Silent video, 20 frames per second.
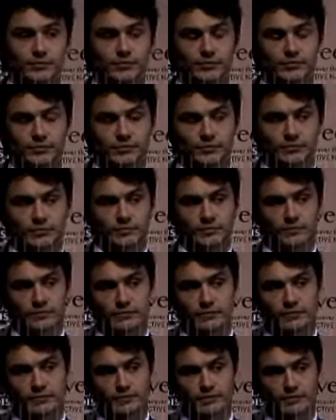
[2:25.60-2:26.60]

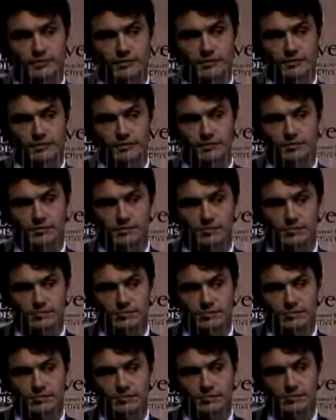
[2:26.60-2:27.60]

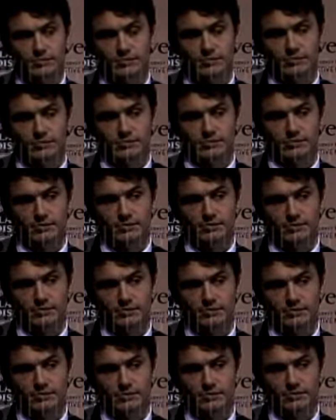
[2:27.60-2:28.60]

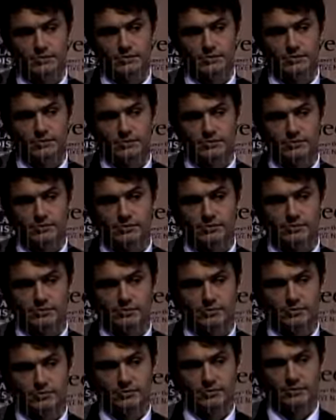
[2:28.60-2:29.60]

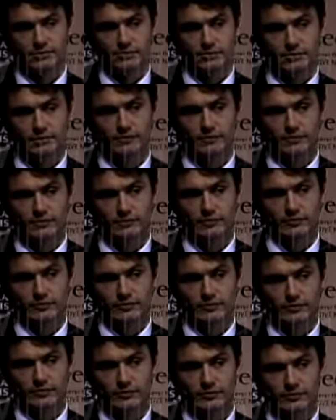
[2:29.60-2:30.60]

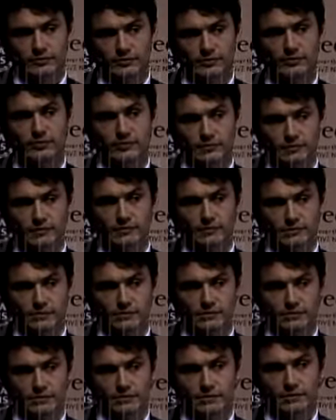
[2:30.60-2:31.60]

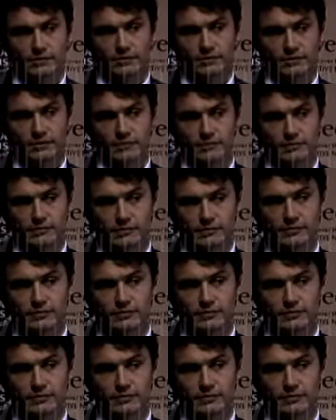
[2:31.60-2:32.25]
(silence)